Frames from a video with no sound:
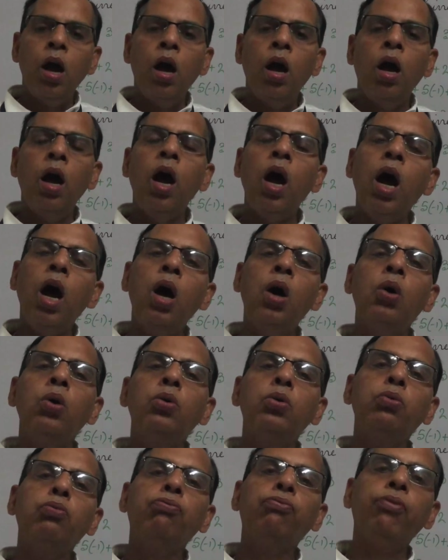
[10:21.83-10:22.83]
How
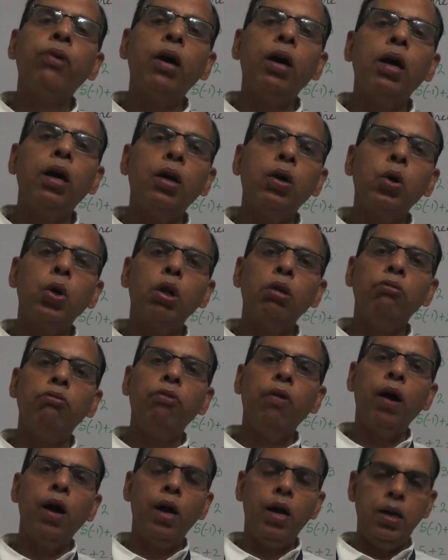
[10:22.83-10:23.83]
to
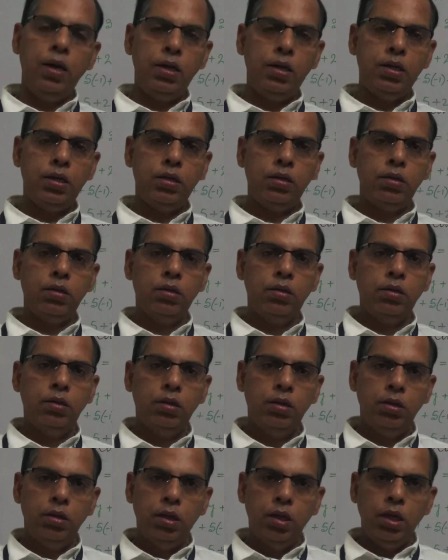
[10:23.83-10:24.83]
convert
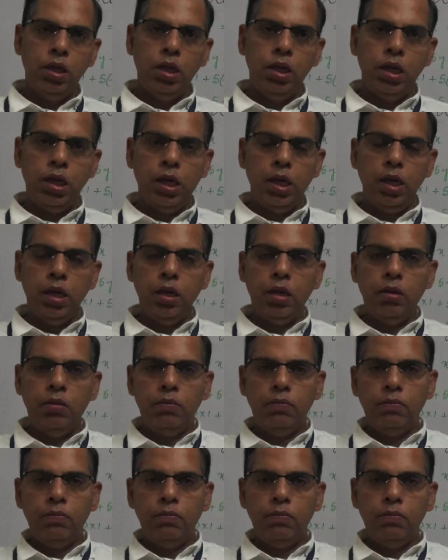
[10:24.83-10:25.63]
a